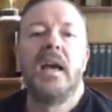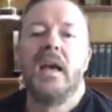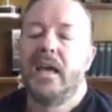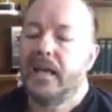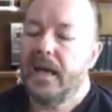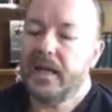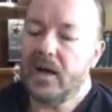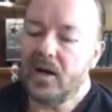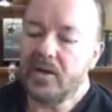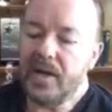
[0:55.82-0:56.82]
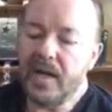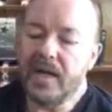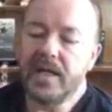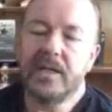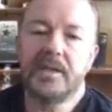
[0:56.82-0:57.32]
Get it on,
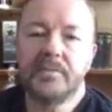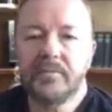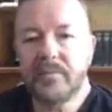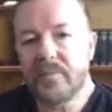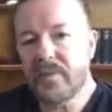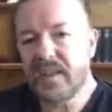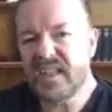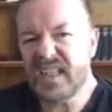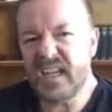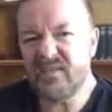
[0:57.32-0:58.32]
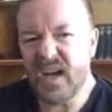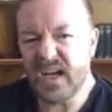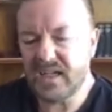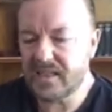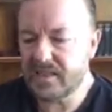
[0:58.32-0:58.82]
T
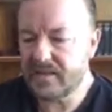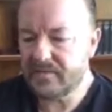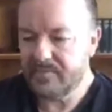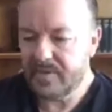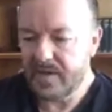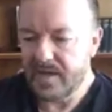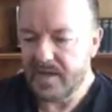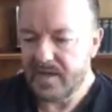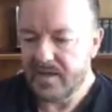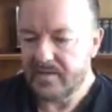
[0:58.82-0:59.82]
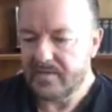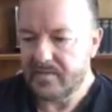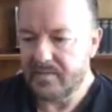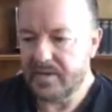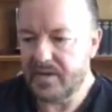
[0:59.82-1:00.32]
Rex, with
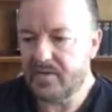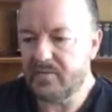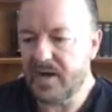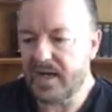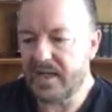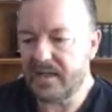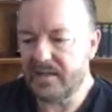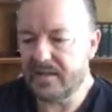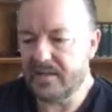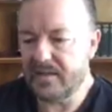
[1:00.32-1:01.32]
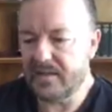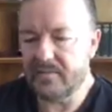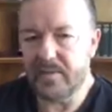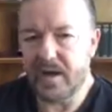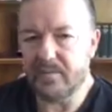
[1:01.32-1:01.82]
the great
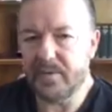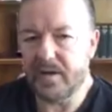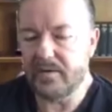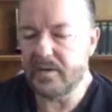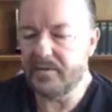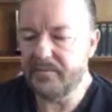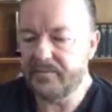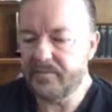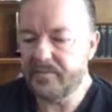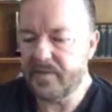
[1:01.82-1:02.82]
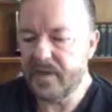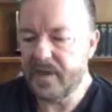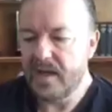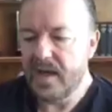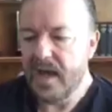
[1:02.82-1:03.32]
Marc Bolan.
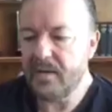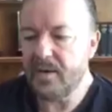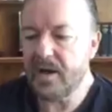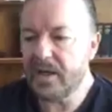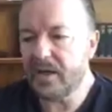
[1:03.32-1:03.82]
How are you?